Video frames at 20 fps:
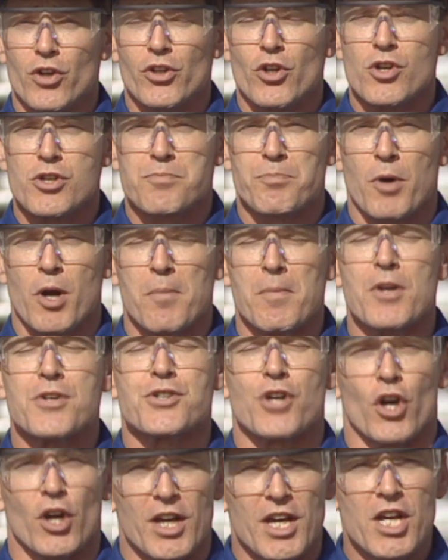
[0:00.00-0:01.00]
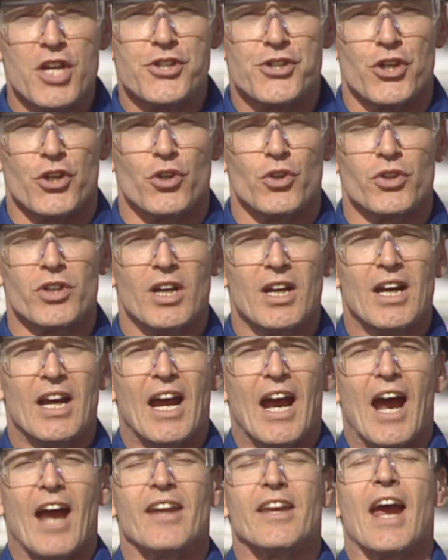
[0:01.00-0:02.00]
those permits are issued
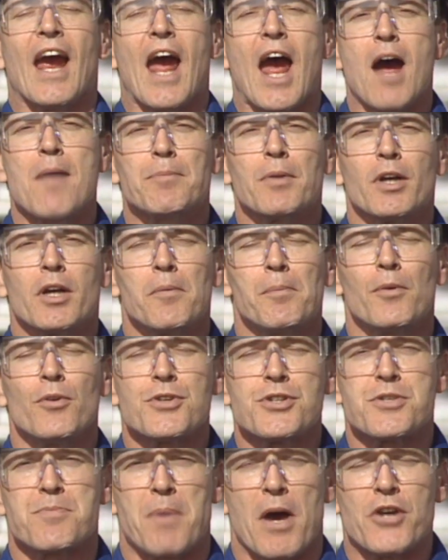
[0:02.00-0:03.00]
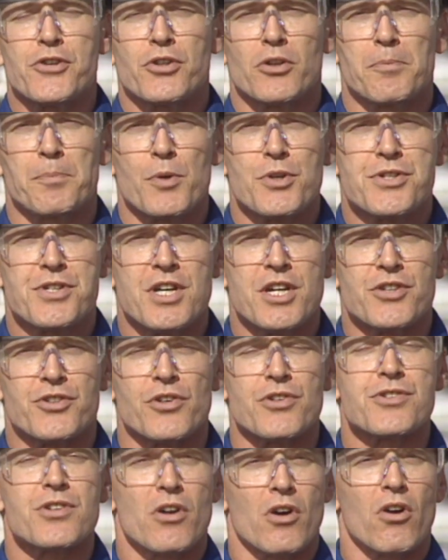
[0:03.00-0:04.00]
and the applicable special
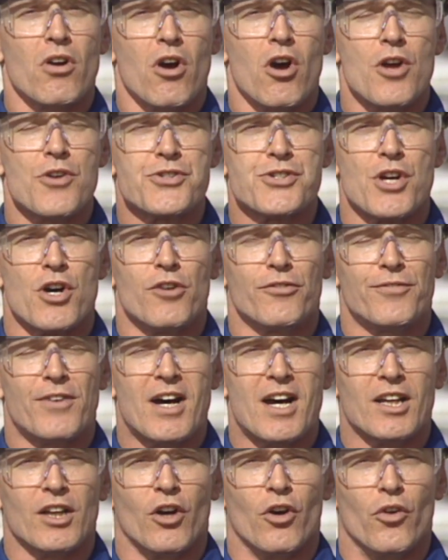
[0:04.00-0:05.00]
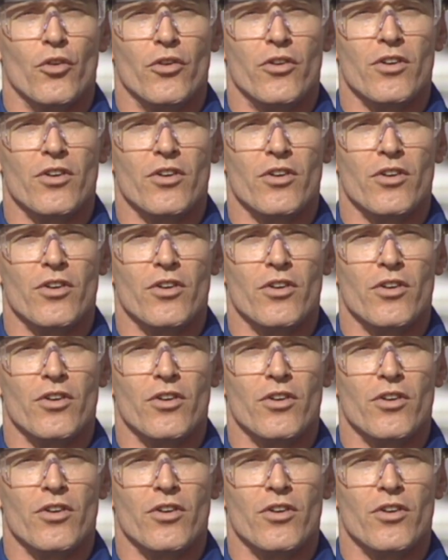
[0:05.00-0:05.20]
procedures are also followed.